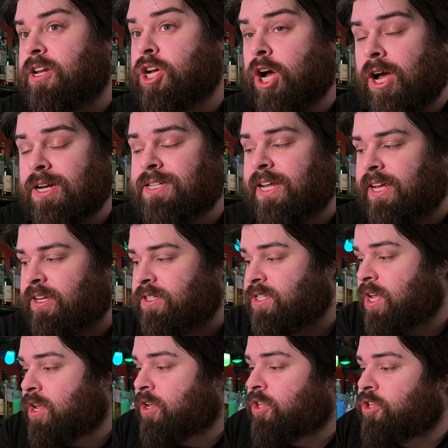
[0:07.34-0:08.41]
cocktails
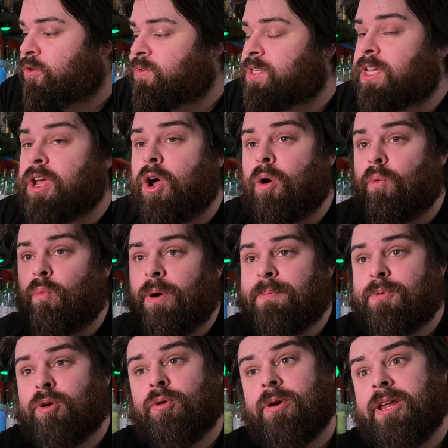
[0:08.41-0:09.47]
using a
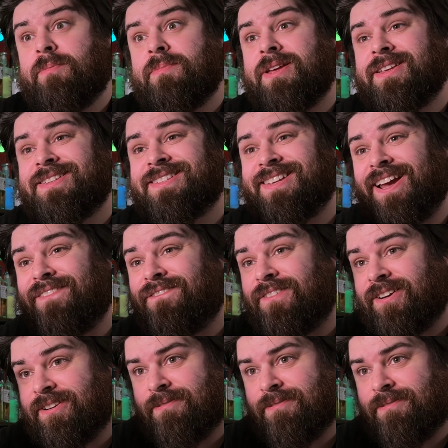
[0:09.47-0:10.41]
whipped cream siphon.